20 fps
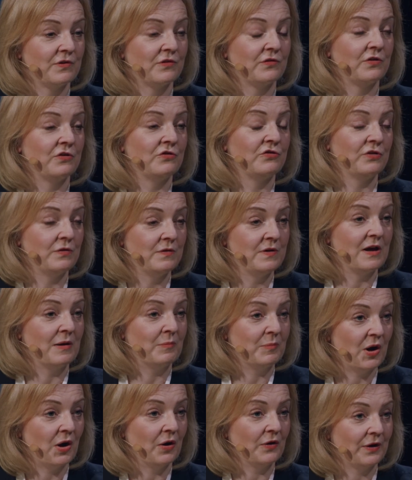is the junior
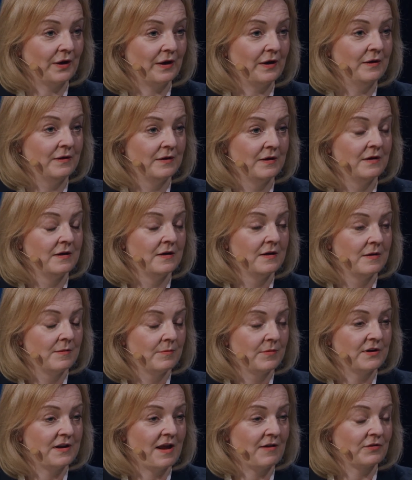partner,
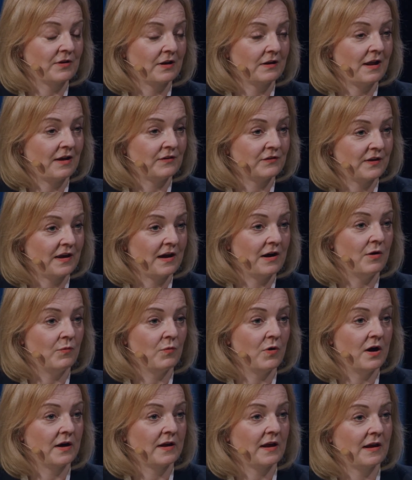but nevertheless, they are
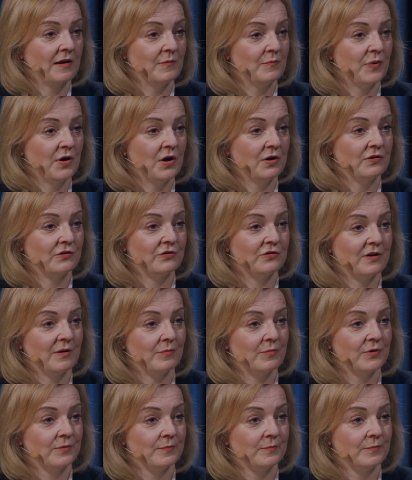working in partnership.